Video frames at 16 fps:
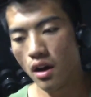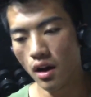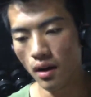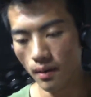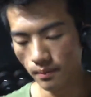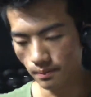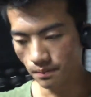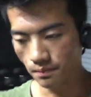
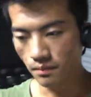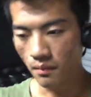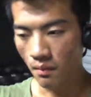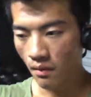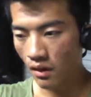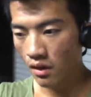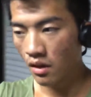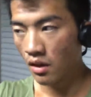in
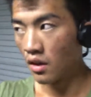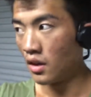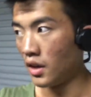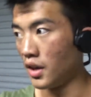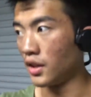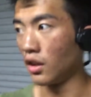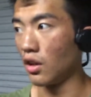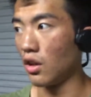
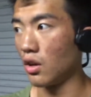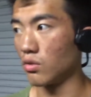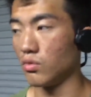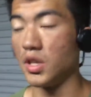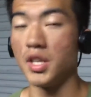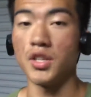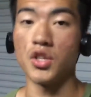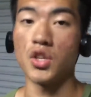the long
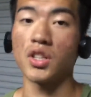run,